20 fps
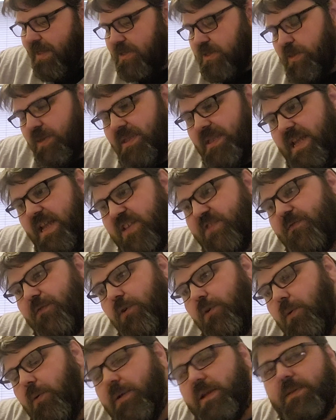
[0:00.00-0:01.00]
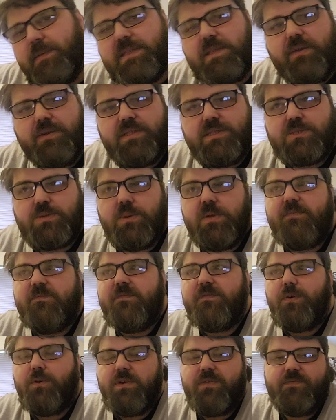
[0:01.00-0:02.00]
So in the next 4, what we're going to be doing, so
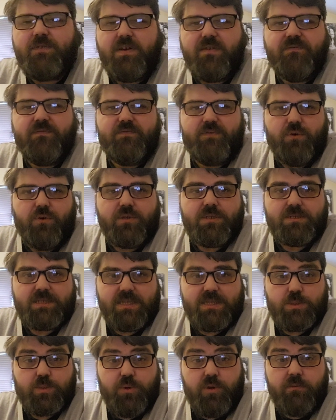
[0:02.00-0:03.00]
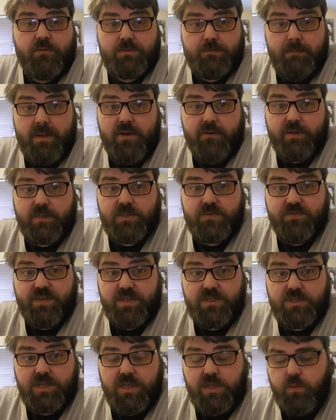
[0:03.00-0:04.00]
in 45 and 46, pretty much mirrors
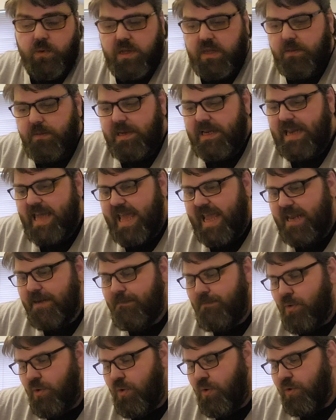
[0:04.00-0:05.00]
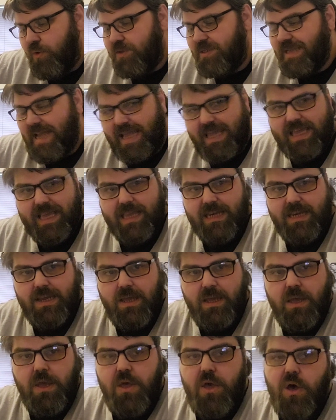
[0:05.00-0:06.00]
of each other. We're going to be laying more
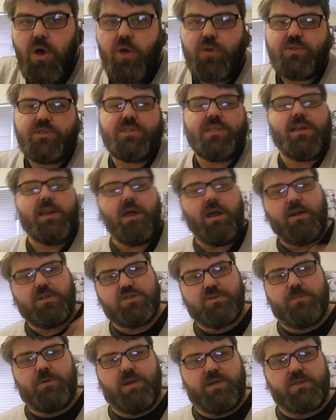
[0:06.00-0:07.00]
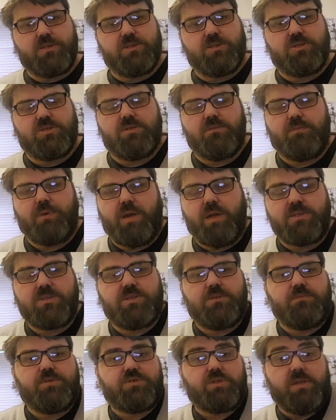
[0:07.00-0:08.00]
decking onto the larger parts
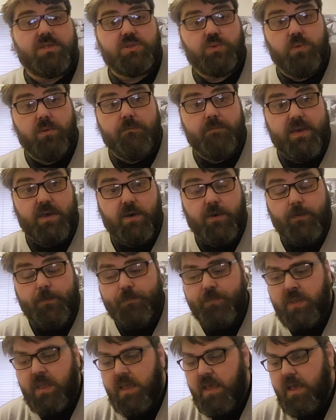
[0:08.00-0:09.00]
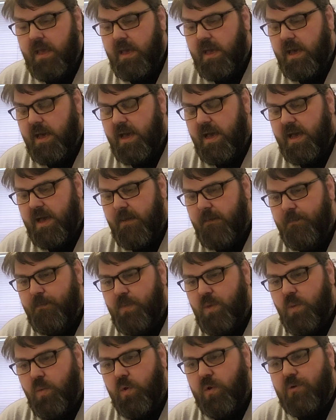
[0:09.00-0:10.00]
of superstructure we built.
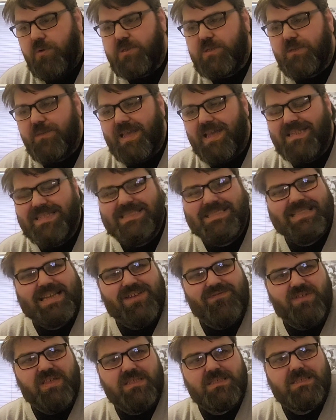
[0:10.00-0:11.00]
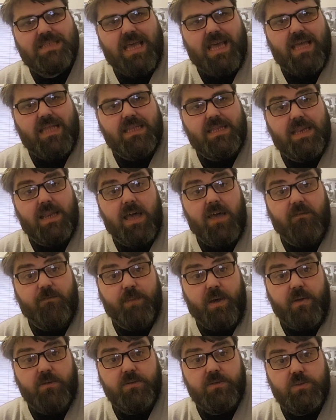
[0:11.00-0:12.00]
We're also going to be adding davits and
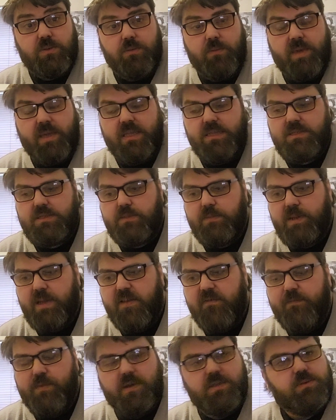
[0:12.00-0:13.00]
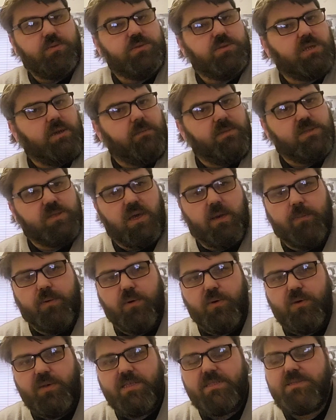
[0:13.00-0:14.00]
lifeboats. We're making some lifeboats which come in
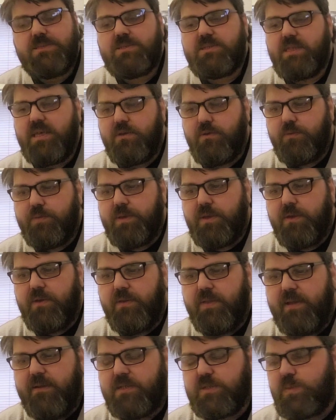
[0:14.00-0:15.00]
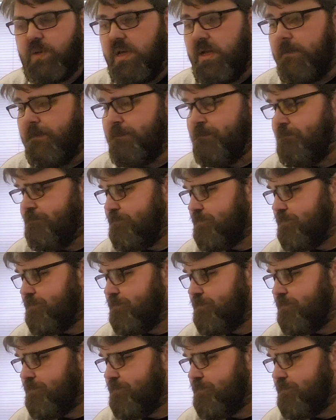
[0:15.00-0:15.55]
tarpaulins, so they'll be going on there as well.